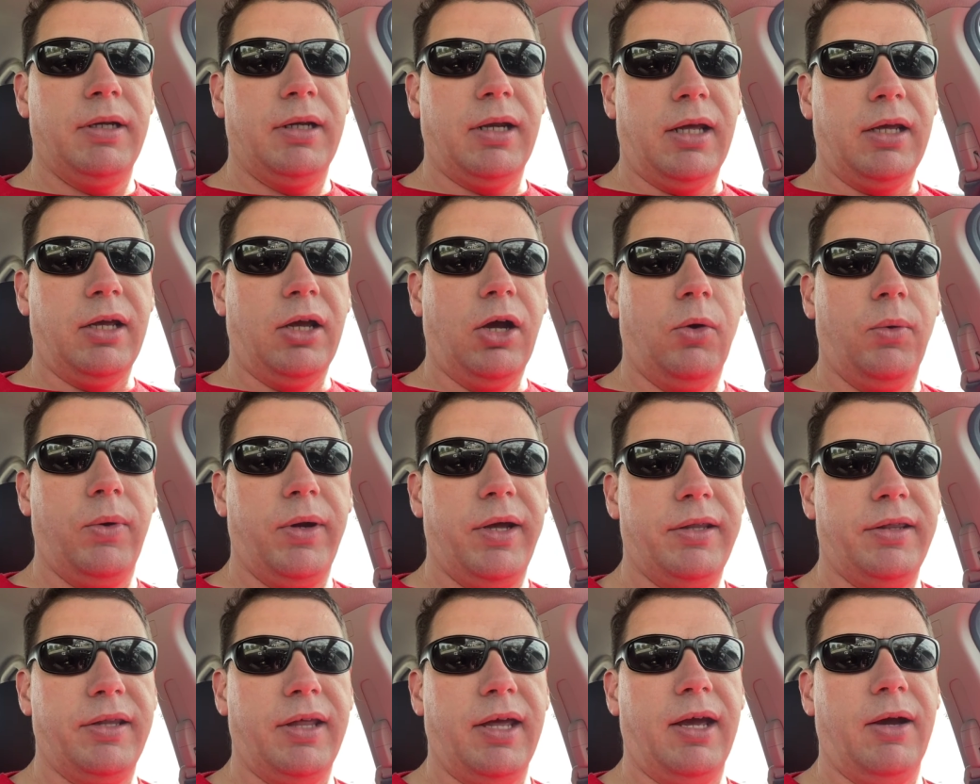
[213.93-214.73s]
They go
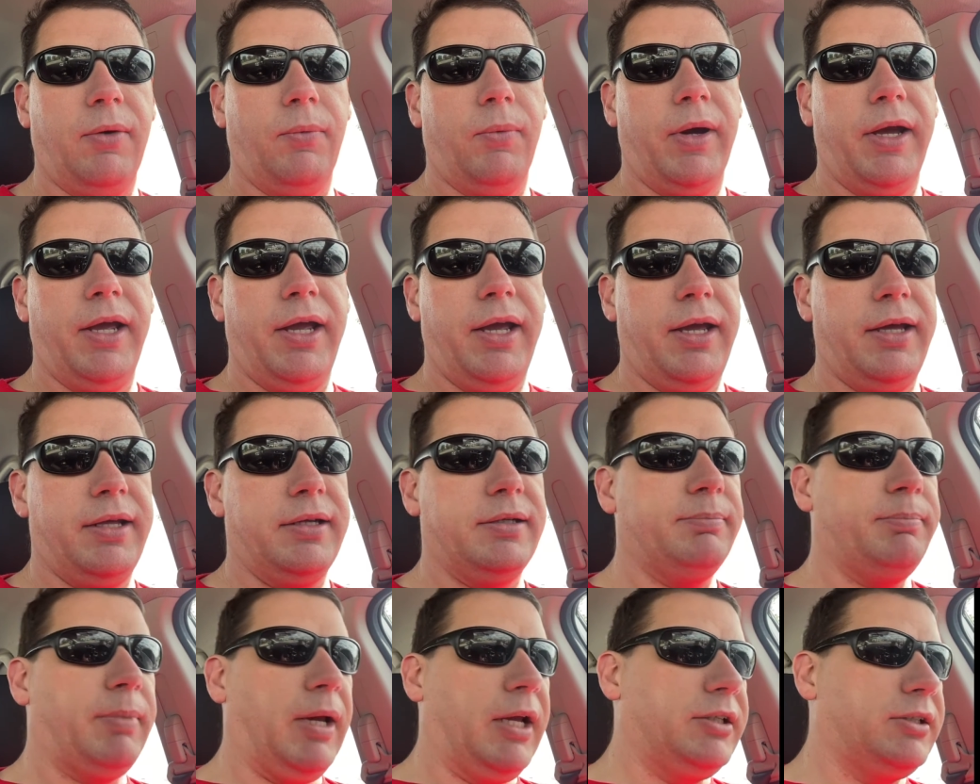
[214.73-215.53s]
in that way,
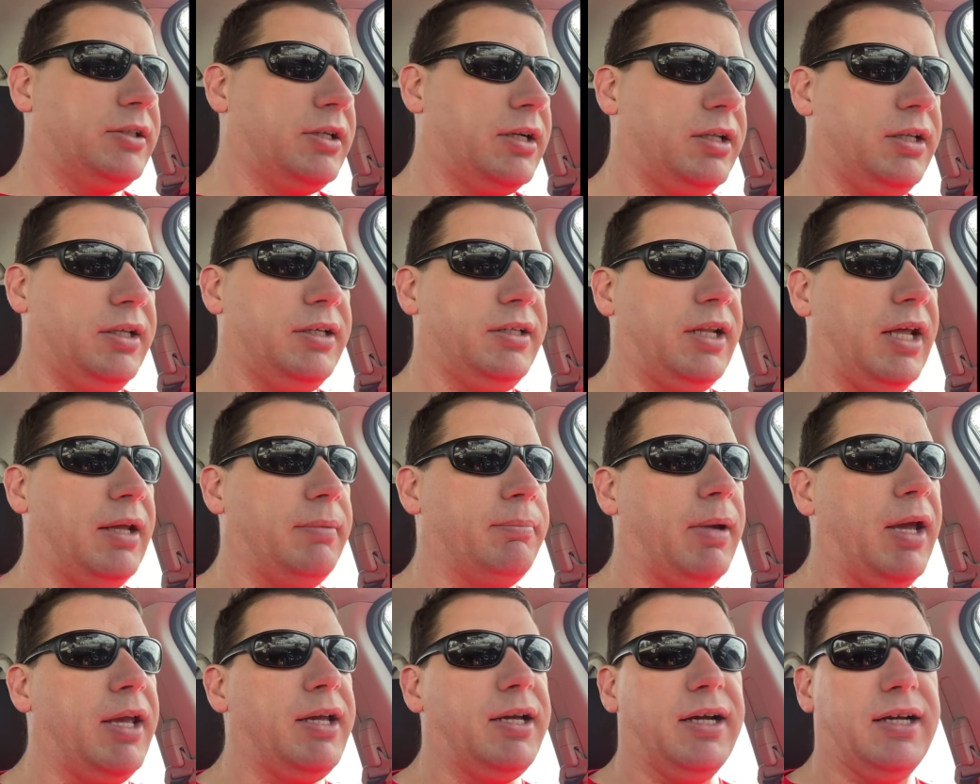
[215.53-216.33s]
and basically they
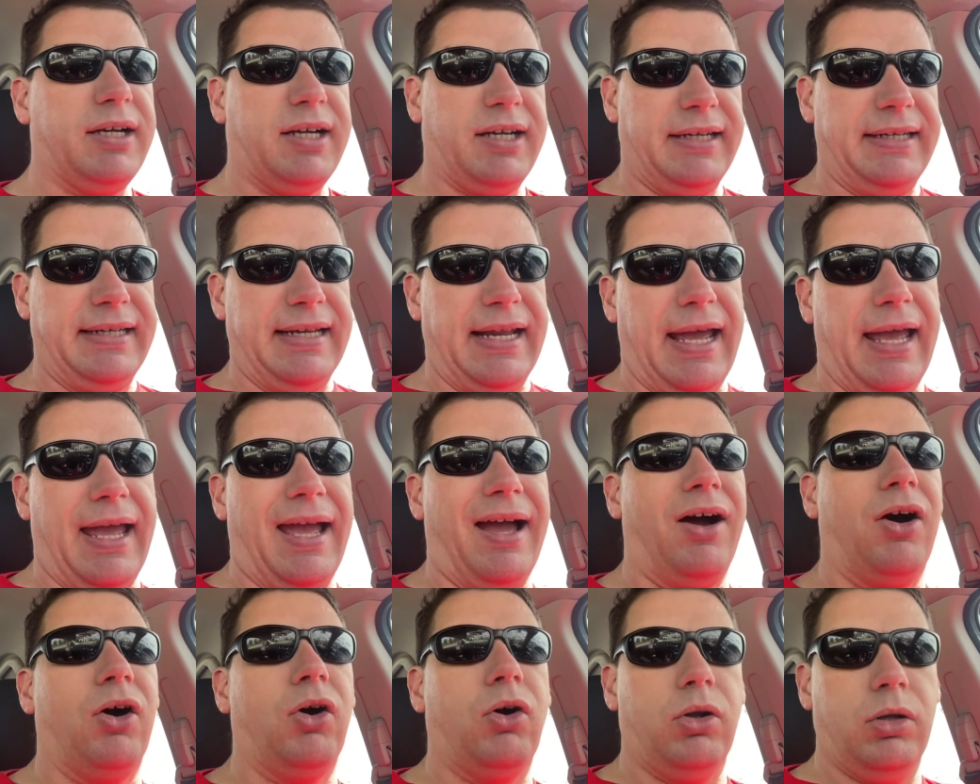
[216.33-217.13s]
make a
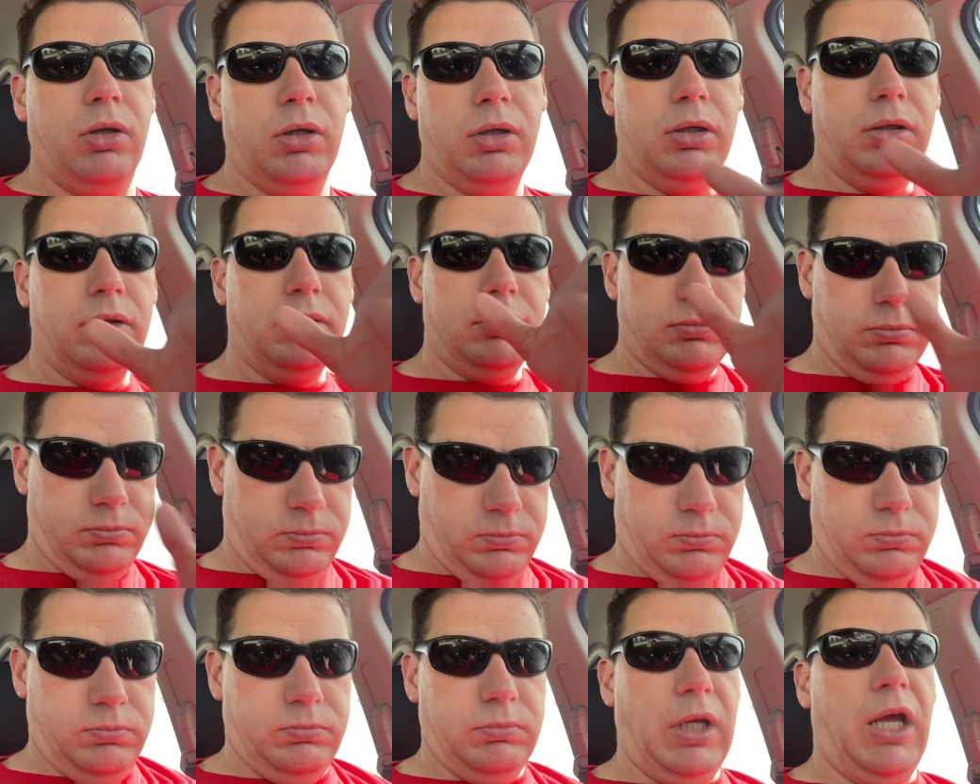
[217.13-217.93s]
canal
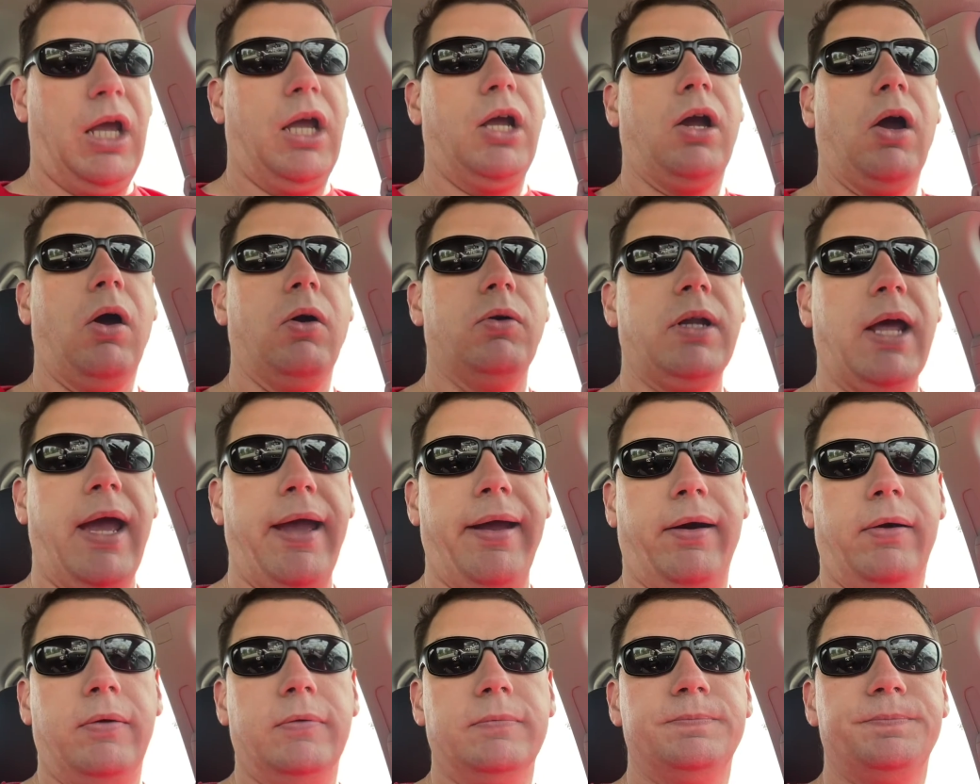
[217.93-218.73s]
and go
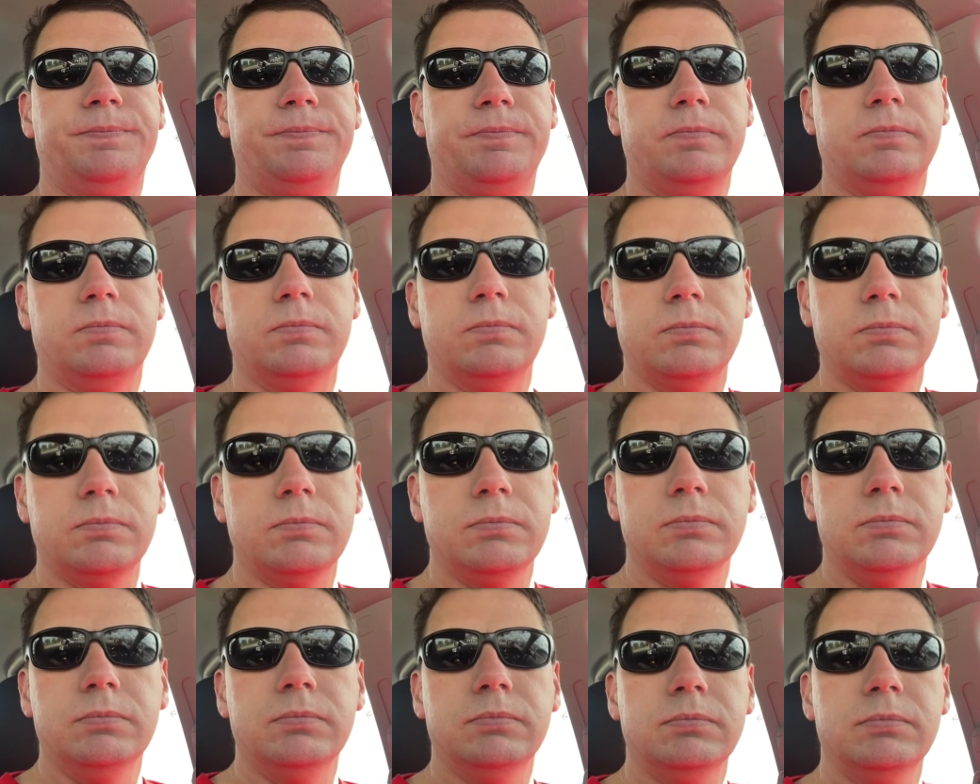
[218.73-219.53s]
down
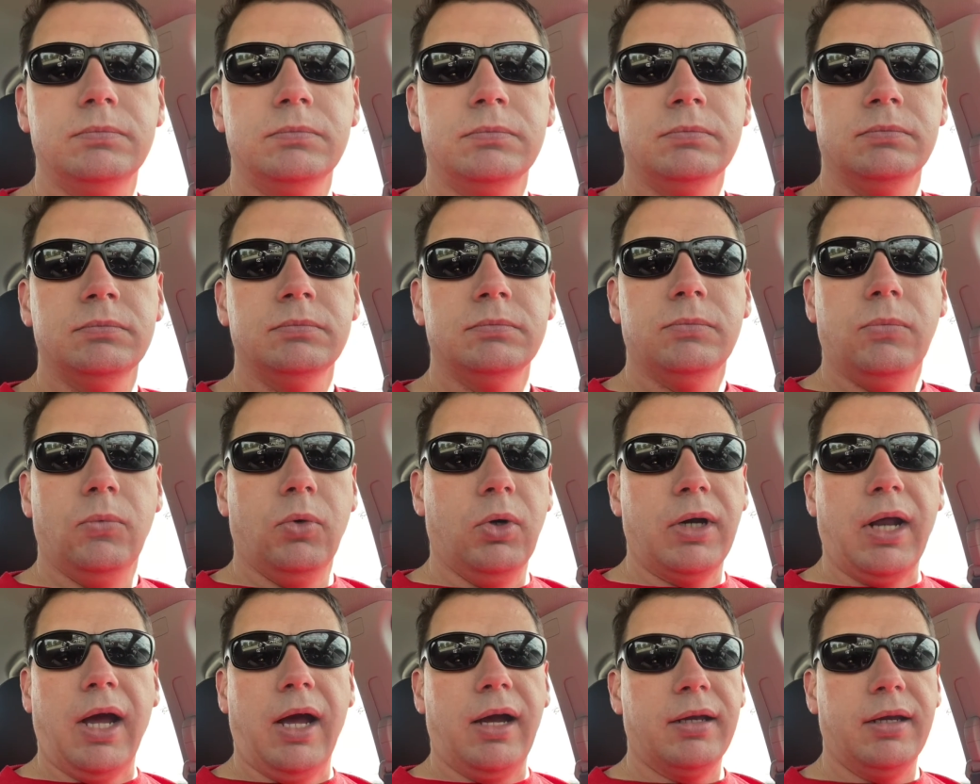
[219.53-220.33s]

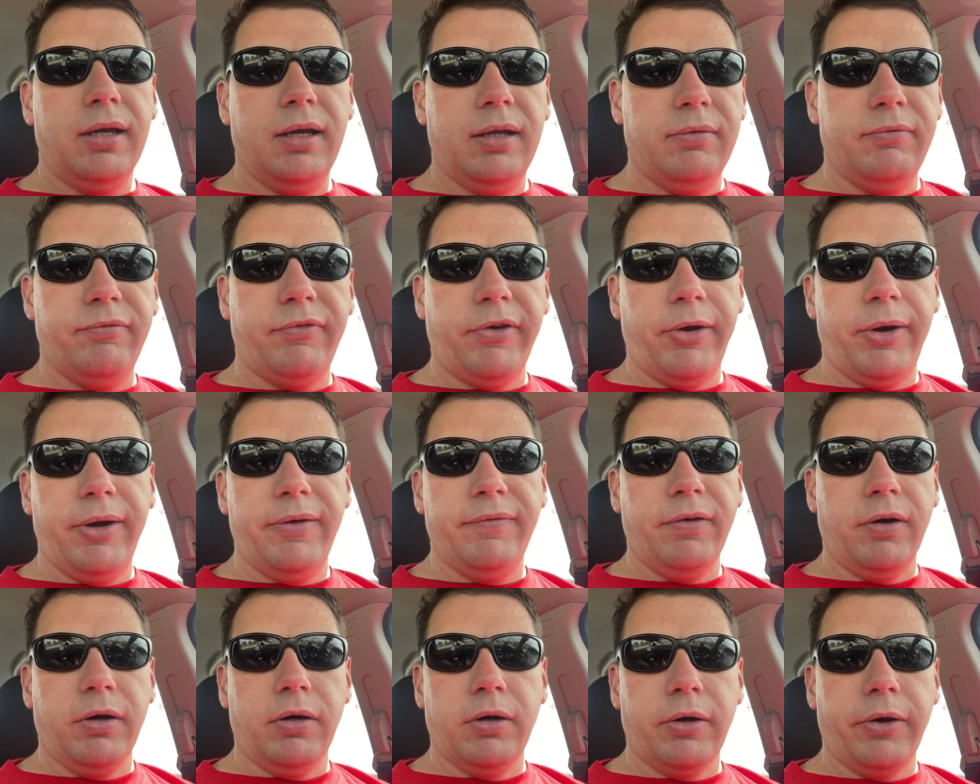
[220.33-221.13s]
without getting very
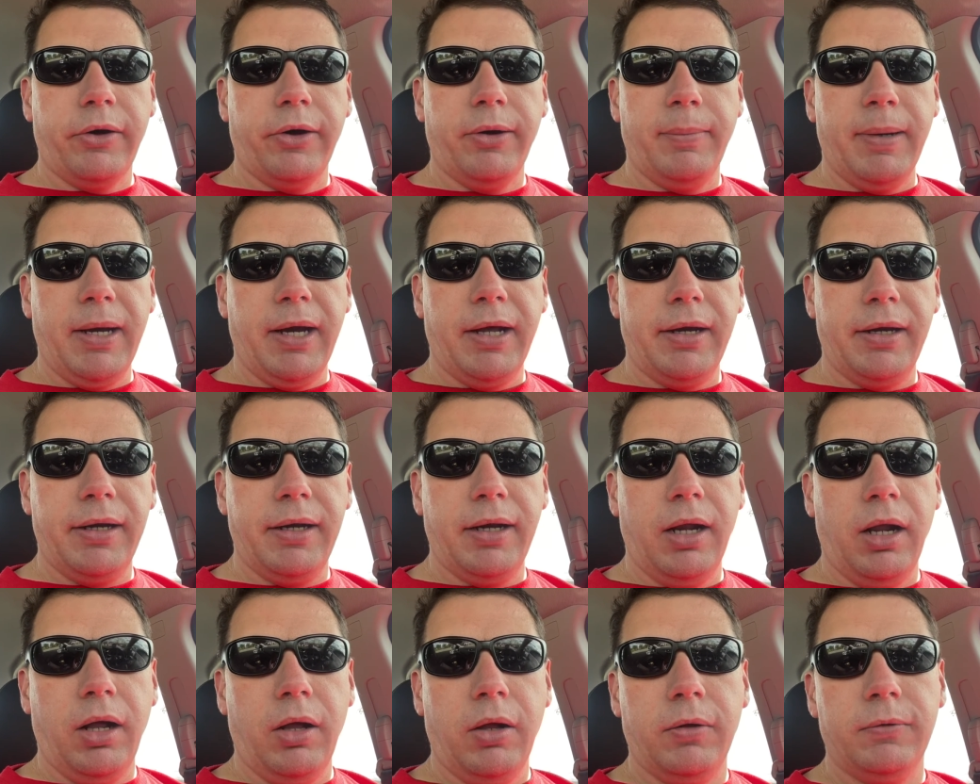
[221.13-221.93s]
vulgar about it
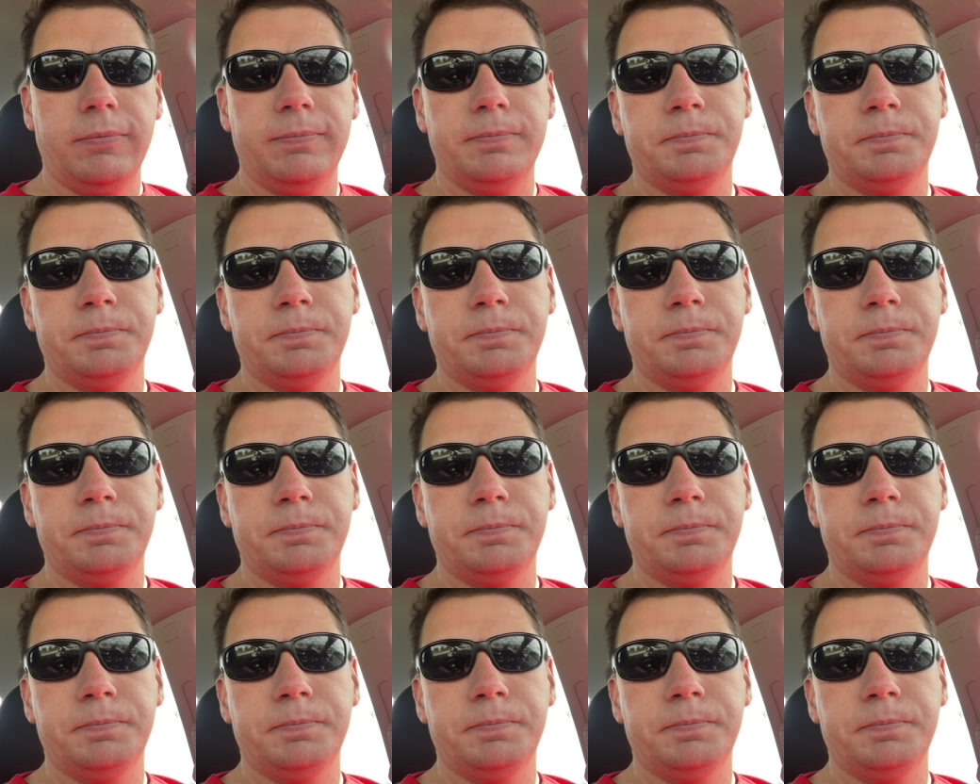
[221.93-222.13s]
at all.